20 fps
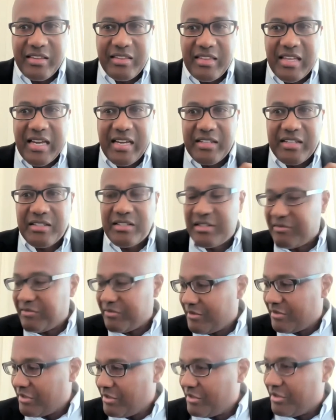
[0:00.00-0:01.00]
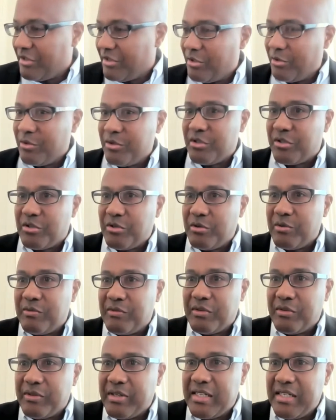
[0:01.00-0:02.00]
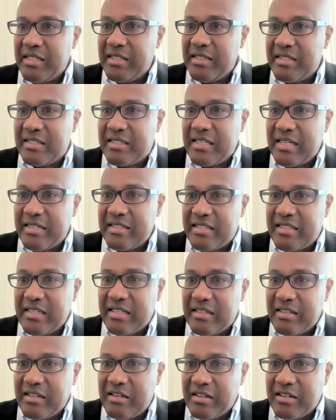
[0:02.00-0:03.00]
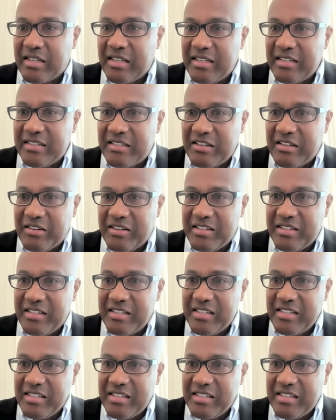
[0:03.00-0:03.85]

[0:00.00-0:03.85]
Thanks to those who've already sent it. Okay, sorry.